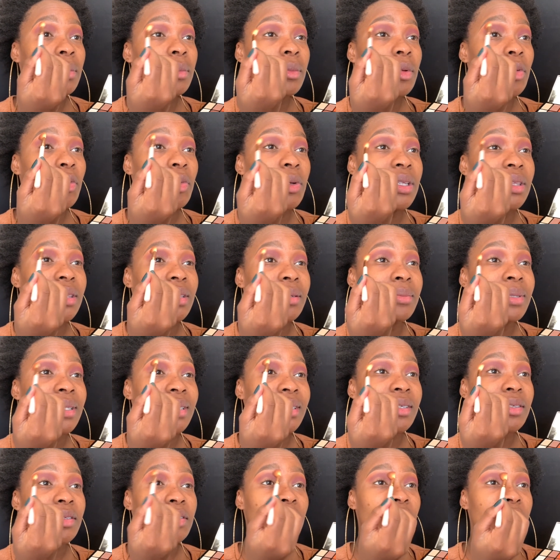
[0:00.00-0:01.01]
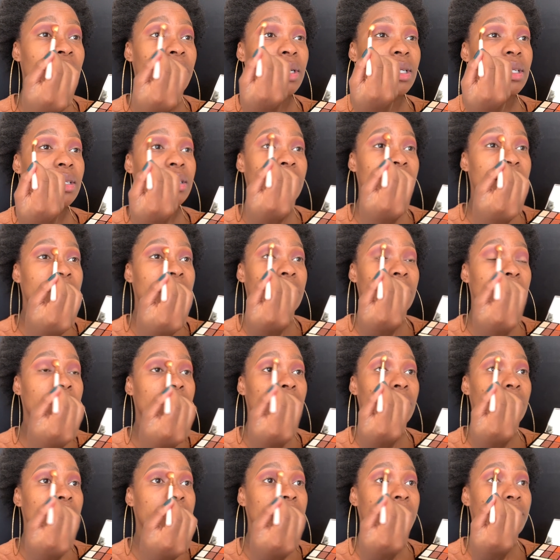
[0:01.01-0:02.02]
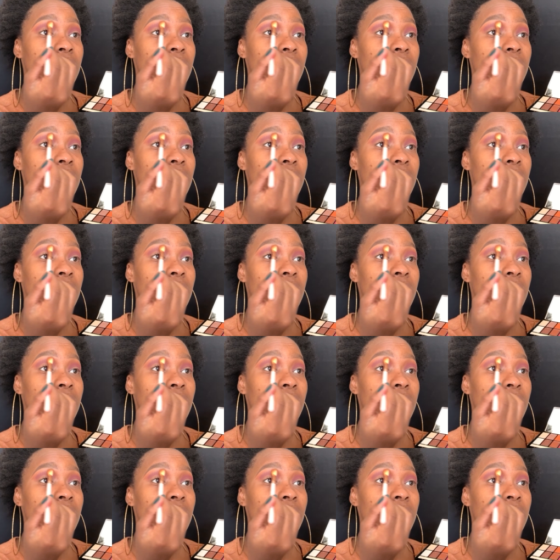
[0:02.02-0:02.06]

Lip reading: We're in the business of blending people.